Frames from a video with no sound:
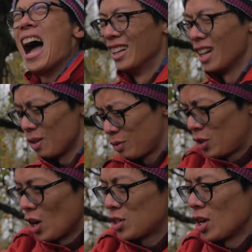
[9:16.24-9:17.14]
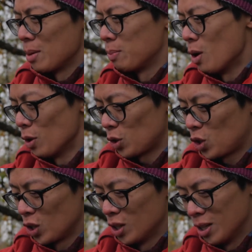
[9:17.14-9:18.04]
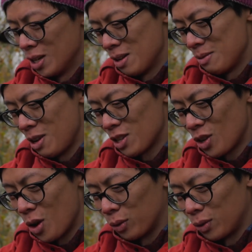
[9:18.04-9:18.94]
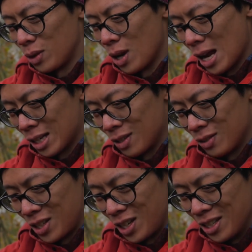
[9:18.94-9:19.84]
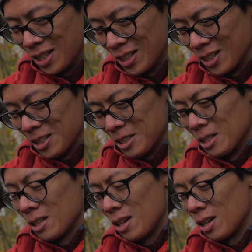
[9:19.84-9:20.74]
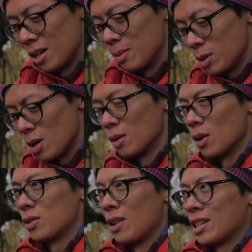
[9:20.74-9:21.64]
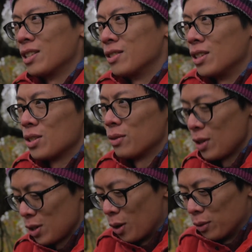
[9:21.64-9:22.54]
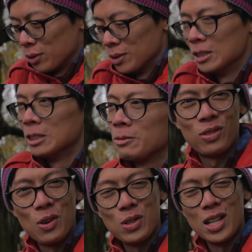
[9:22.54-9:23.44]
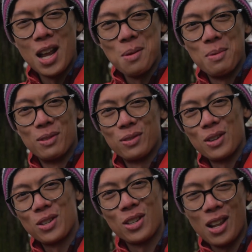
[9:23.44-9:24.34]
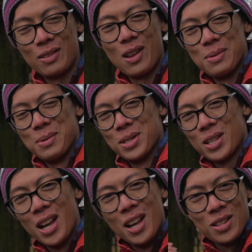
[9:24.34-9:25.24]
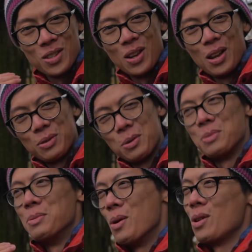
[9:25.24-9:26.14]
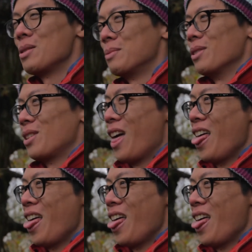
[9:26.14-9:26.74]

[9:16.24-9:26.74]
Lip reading: Oh, shut up, watch. Piss off on your activity. I'm doing lots of activities, so fuck off. 14 elements versus 11 elements, so therefore with more elements.